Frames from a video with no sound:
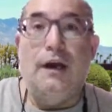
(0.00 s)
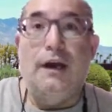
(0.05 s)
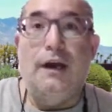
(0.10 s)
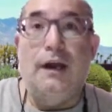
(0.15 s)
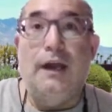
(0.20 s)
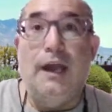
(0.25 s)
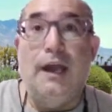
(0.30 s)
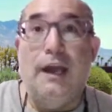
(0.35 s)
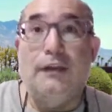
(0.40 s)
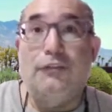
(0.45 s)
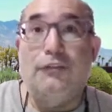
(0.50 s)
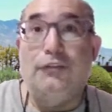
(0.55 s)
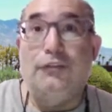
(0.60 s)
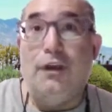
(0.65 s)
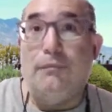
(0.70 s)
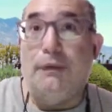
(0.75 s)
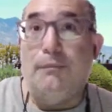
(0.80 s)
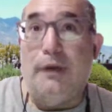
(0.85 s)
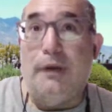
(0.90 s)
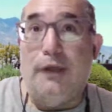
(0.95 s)
And
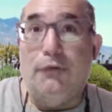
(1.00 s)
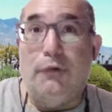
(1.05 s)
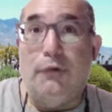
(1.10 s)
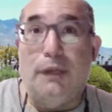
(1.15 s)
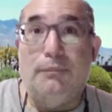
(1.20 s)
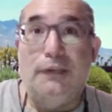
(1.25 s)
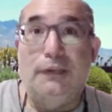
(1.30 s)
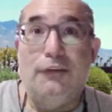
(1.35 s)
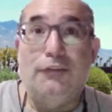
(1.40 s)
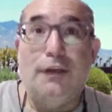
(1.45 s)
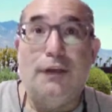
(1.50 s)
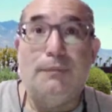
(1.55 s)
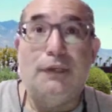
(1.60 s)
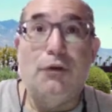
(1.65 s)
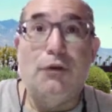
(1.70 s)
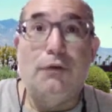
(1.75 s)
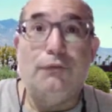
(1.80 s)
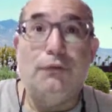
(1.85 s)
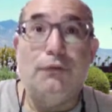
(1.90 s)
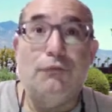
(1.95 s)
someone, by the way, please let me
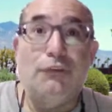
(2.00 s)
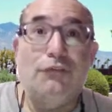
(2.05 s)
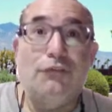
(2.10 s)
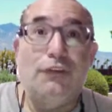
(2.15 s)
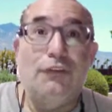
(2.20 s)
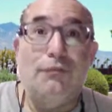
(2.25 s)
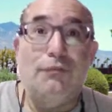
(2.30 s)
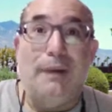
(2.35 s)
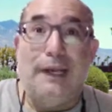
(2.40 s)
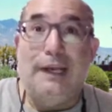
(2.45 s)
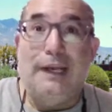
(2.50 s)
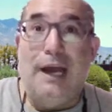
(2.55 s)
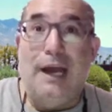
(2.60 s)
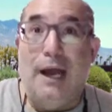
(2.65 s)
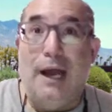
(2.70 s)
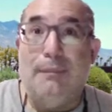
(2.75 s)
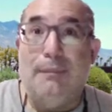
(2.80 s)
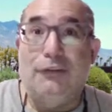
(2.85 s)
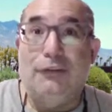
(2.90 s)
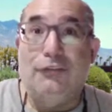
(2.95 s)
know if you received my
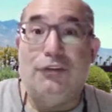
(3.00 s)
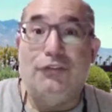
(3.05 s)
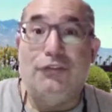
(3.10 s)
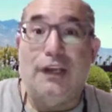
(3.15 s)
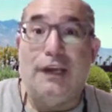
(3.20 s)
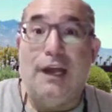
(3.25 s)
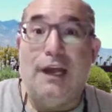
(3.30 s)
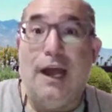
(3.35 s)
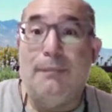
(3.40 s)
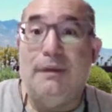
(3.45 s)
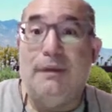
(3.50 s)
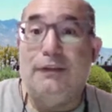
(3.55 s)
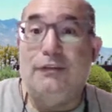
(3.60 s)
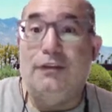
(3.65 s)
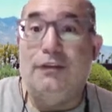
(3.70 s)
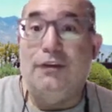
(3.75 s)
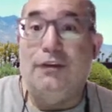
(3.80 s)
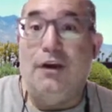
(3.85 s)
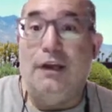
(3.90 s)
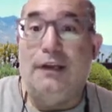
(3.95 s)
comments because I
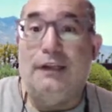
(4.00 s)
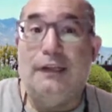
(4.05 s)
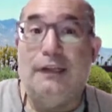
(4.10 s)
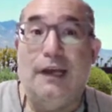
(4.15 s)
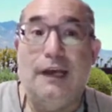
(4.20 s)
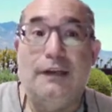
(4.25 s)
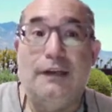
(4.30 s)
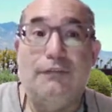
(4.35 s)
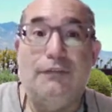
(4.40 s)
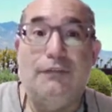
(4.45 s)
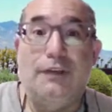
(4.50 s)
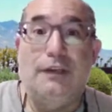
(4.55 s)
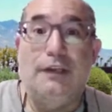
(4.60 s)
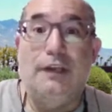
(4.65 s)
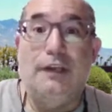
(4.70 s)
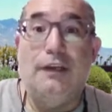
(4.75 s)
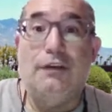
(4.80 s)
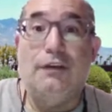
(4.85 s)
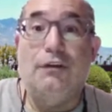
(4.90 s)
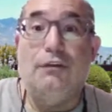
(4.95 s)
commented on a lot of the
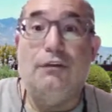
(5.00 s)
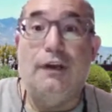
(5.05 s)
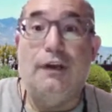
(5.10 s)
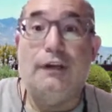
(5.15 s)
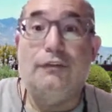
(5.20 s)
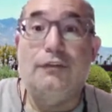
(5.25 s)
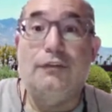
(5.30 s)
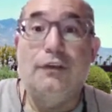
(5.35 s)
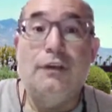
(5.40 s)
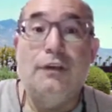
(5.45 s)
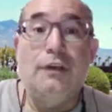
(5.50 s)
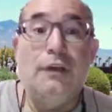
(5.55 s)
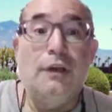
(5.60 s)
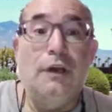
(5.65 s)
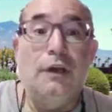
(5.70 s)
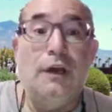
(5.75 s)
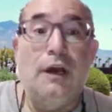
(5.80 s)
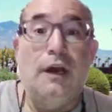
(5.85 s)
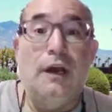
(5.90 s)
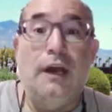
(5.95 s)
incorrect
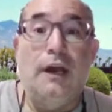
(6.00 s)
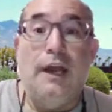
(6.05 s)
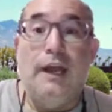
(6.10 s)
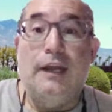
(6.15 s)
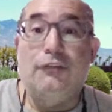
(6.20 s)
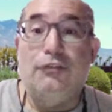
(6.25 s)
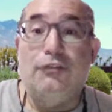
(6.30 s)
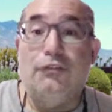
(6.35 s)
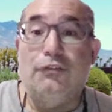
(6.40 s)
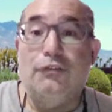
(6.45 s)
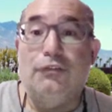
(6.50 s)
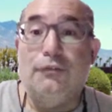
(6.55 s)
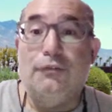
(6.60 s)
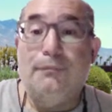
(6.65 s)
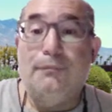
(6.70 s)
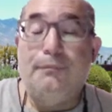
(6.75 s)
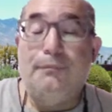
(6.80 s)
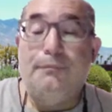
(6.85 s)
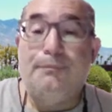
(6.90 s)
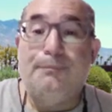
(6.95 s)
answers.
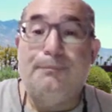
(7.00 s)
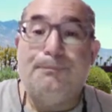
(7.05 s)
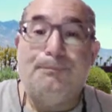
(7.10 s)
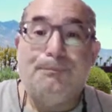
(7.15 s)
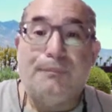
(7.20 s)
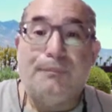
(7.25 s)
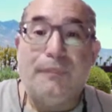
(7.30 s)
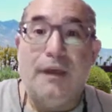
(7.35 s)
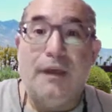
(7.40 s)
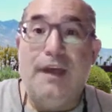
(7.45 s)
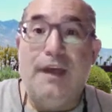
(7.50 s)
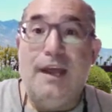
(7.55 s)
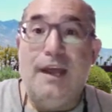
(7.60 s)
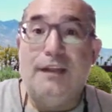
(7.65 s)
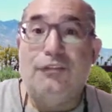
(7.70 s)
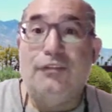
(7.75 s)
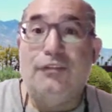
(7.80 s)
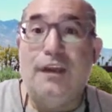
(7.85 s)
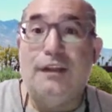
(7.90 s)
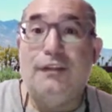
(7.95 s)
That
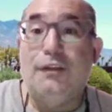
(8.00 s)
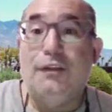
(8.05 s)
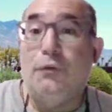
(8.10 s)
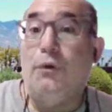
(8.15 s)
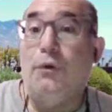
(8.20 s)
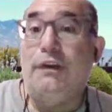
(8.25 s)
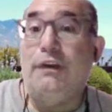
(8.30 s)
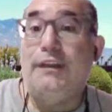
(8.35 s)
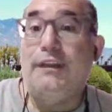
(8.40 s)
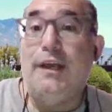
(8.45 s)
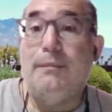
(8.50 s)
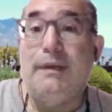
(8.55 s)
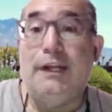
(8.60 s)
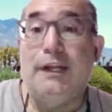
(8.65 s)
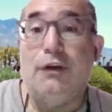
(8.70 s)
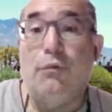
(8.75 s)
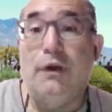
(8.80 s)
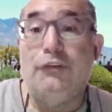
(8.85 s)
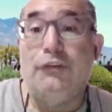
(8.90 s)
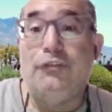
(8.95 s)
said, there weren't that many
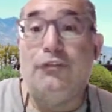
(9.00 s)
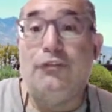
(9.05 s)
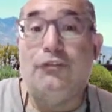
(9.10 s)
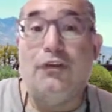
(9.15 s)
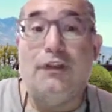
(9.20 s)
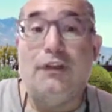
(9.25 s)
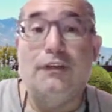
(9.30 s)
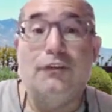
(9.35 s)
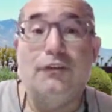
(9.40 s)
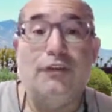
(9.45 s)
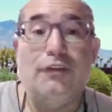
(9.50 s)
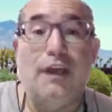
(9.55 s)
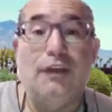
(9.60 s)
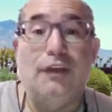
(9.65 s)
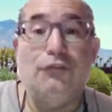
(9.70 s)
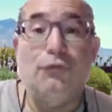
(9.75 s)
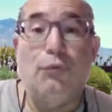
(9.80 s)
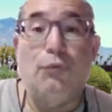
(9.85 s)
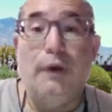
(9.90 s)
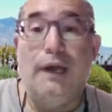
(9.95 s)
questions on this
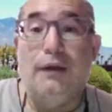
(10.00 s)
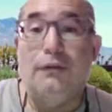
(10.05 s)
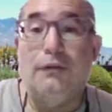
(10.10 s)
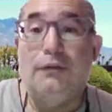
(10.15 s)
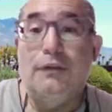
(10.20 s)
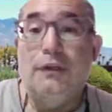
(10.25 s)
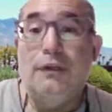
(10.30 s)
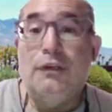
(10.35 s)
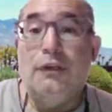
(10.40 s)
as well.